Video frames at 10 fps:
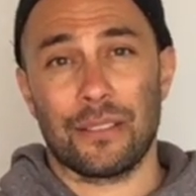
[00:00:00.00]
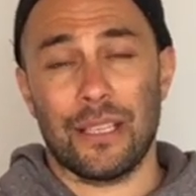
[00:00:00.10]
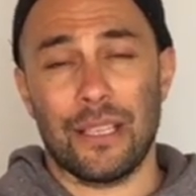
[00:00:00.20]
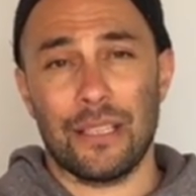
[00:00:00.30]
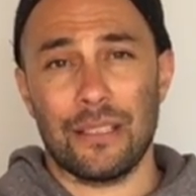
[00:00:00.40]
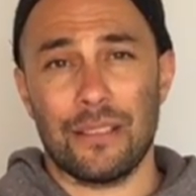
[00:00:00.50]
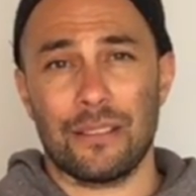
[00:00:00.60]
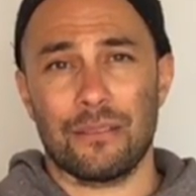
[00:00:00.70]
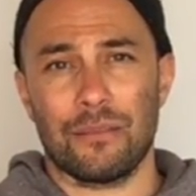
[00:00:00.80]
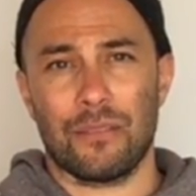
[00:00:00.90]
and
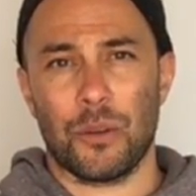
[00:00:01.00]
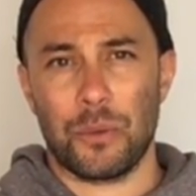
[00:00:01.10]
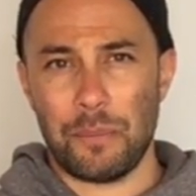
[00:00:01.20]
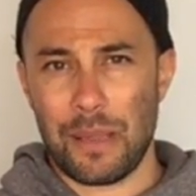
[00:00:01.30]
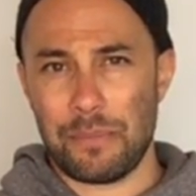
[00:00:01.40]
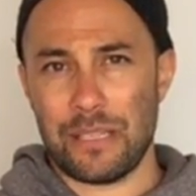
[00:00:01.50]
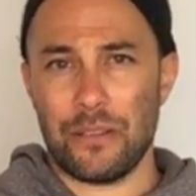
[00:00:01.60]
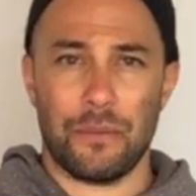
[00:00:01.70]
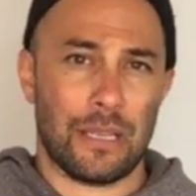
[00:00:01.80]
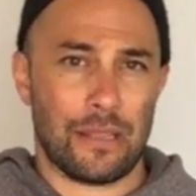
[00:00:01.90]
though we may be
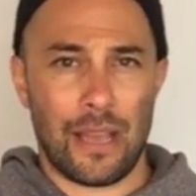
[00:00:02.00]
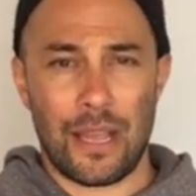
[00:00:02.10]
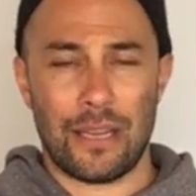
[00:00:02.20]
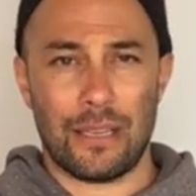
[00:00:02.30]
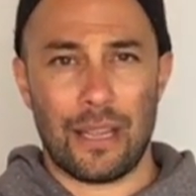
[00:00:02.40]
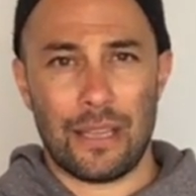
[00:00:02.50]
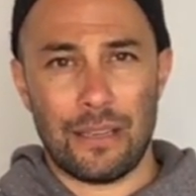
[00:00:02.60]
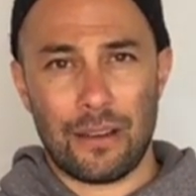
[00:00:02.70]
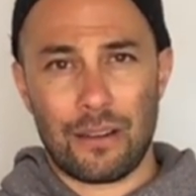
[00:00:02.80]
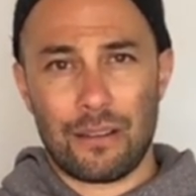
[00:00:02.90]
doing that
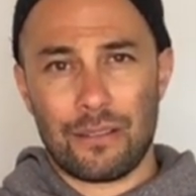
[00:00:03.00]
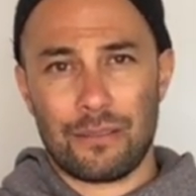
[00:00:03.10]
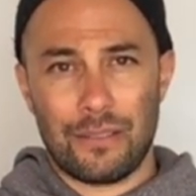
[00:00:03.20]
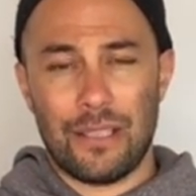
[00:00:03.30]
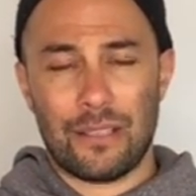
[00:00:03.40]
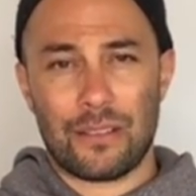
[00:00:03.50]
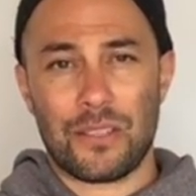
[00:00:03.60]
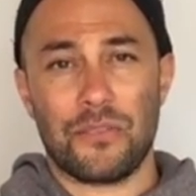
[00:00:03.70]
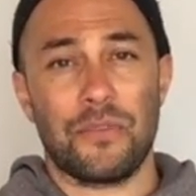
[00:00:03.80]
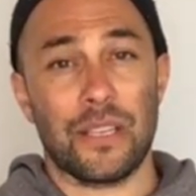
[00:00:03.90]
in our
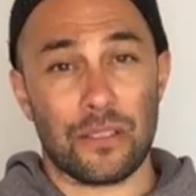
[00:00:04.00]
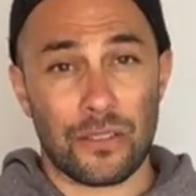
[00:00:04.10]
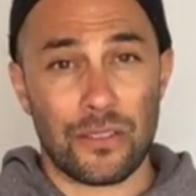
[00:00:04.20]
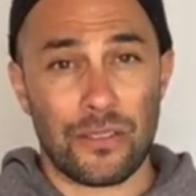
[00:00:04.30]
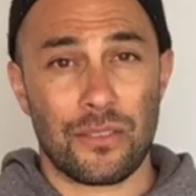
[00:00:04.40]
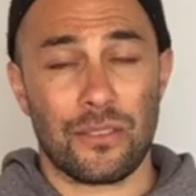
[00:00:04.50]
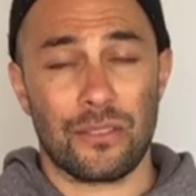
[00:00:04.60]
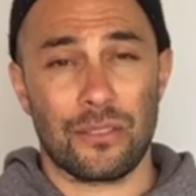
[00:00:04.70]
spheres,